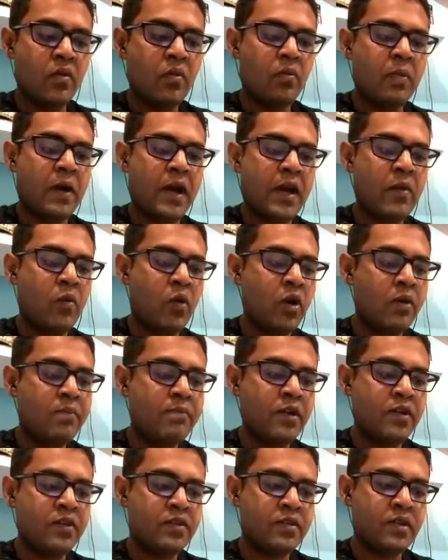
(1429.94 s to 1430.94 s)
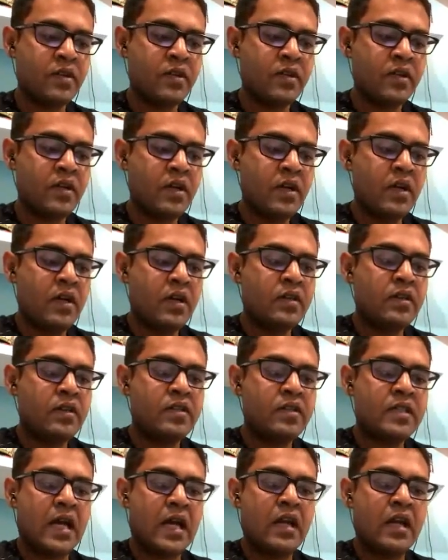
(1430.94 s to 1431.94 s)
By what percent
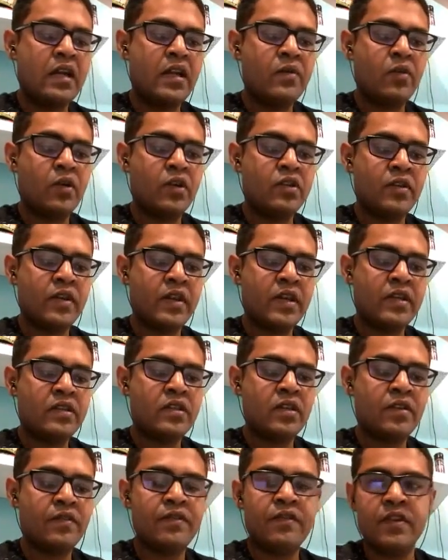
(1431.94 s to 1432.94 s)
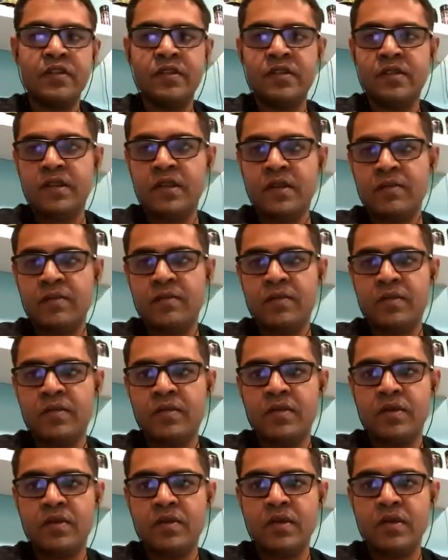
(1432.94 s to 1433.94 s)
the salary was raised first time?
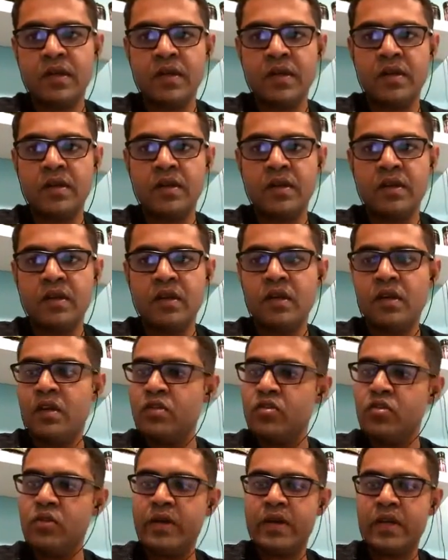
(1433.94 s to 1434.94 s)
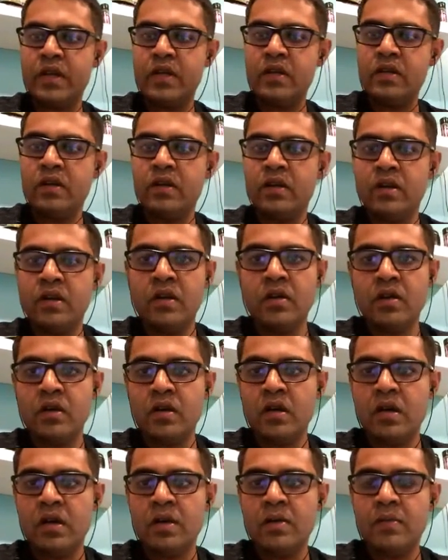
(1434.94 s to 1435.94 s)
Okay. So again,
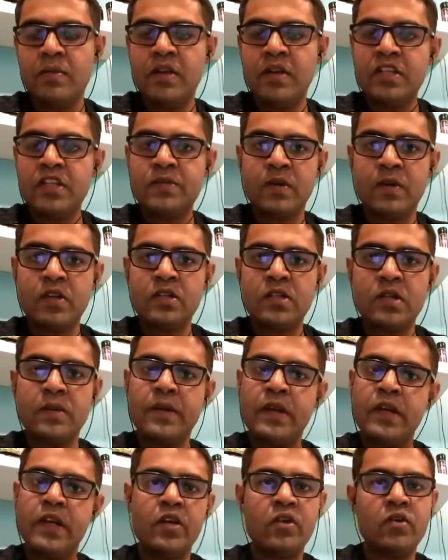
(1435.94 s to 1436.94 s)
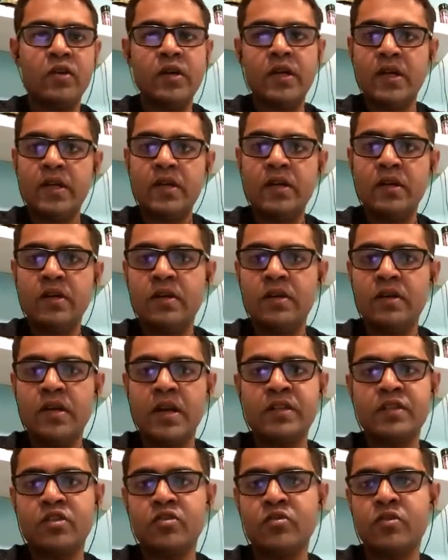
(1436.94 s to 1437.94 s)
please pause the video and try
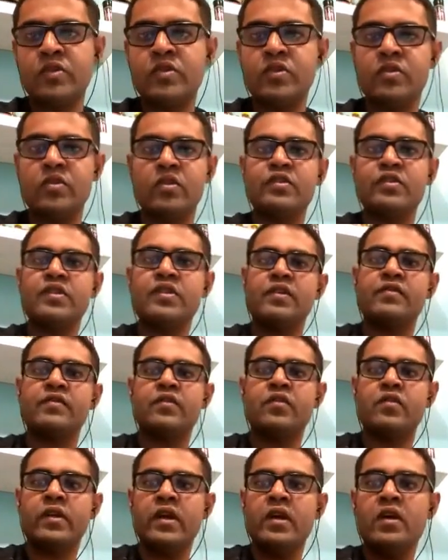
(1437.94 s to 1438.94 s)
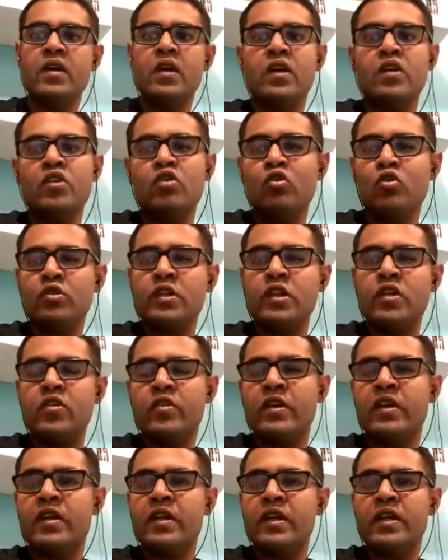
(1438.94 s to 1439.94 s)
this question yourself. Okay. Usually you
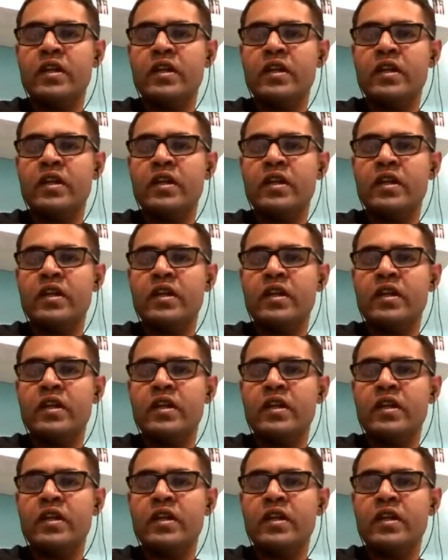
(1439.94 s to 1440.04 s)
can take